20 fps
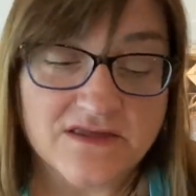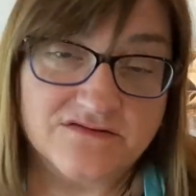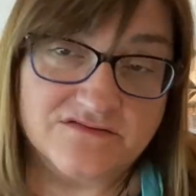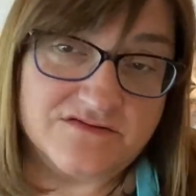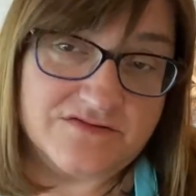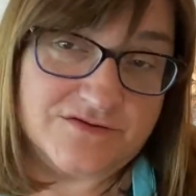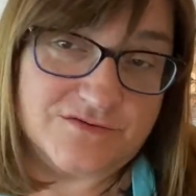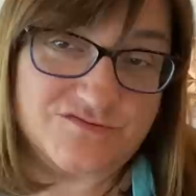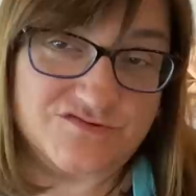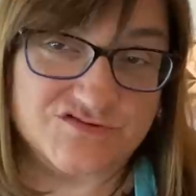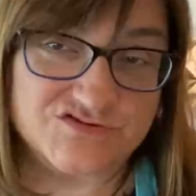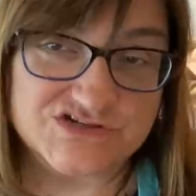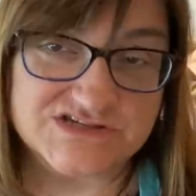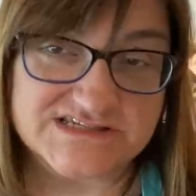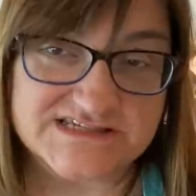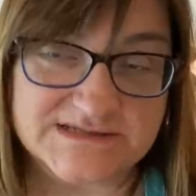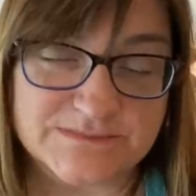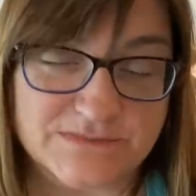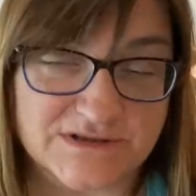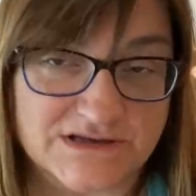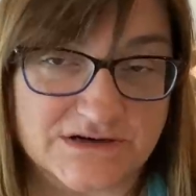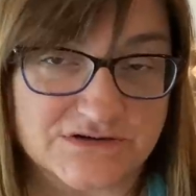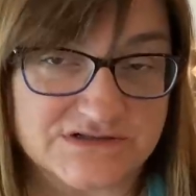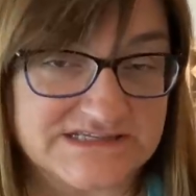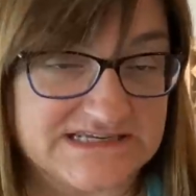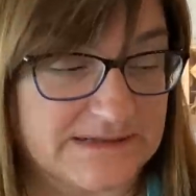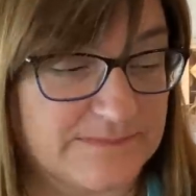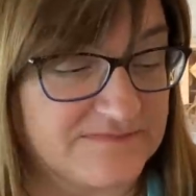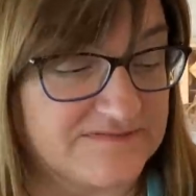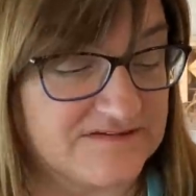So those are just some little
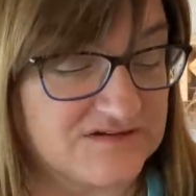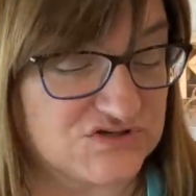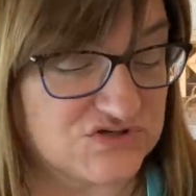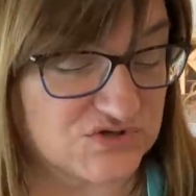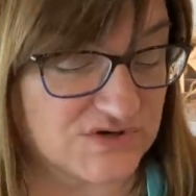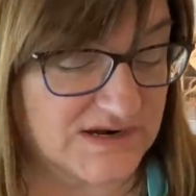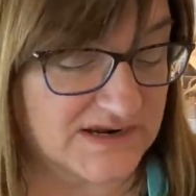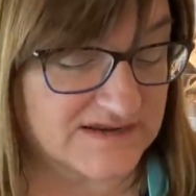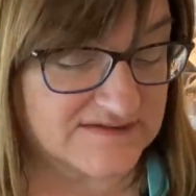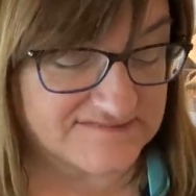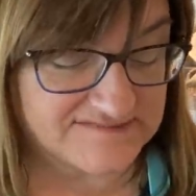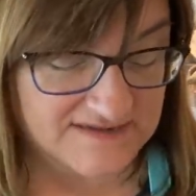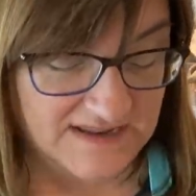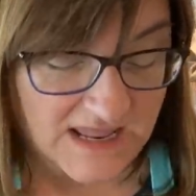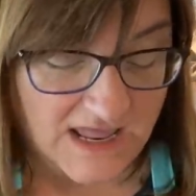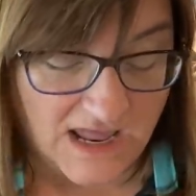tips and tricks.